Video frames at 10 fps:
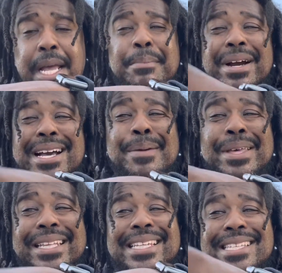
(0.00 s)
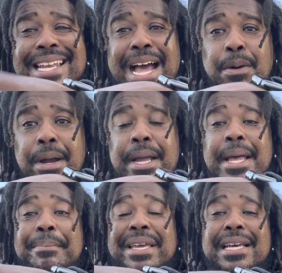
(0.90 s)
but come at least an hour
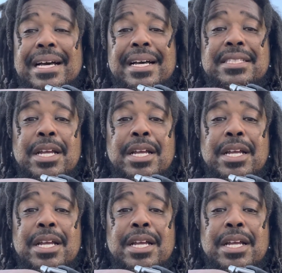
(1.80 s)
because